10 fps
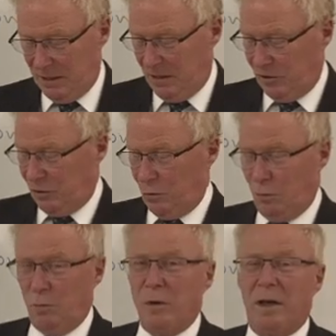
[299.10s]
So
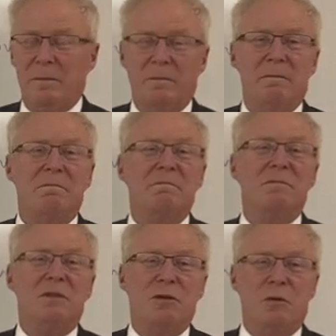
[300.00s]
what I'm
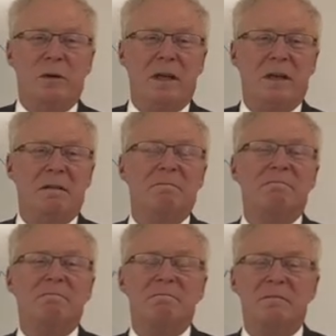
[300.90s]
doing
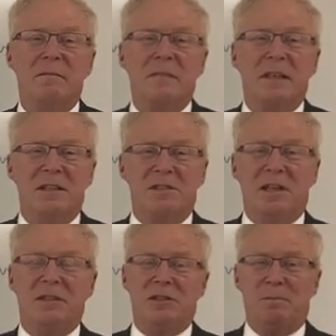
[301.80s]
is
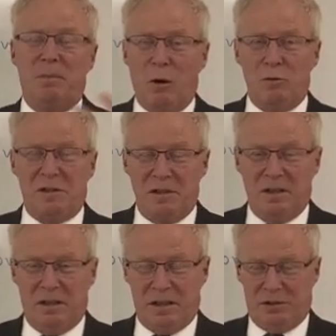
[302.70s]
then just posting the
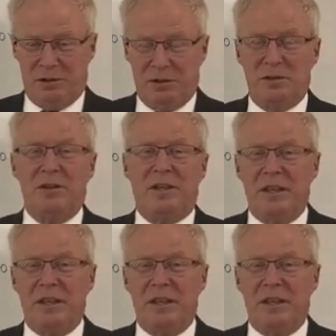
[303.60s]
lectures. You can